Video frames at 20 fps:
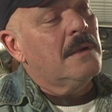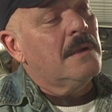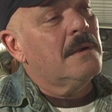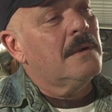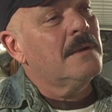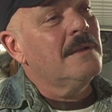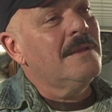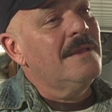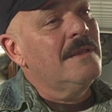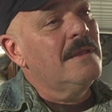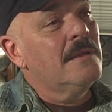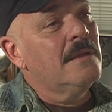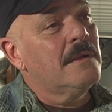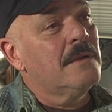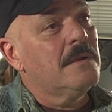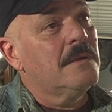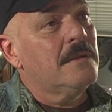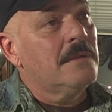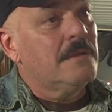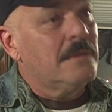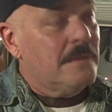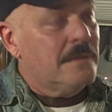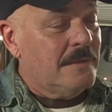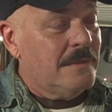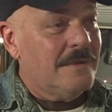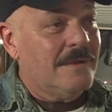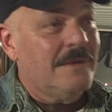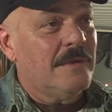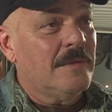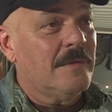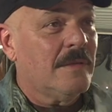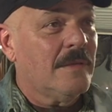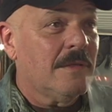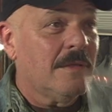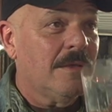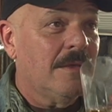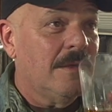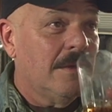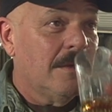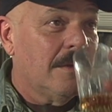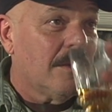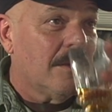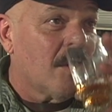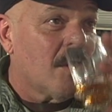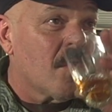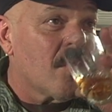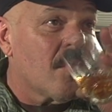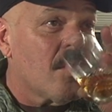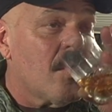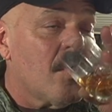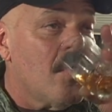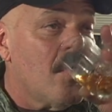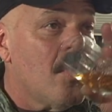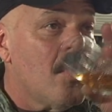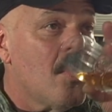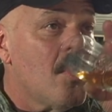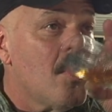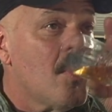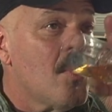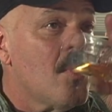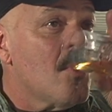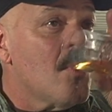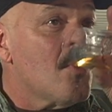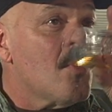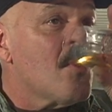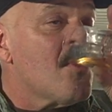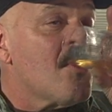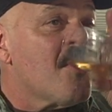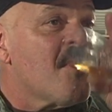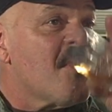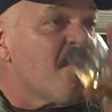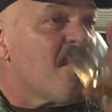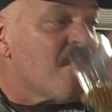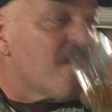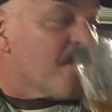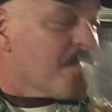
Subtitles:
I'll tell you what. I know there's plenty of people all over the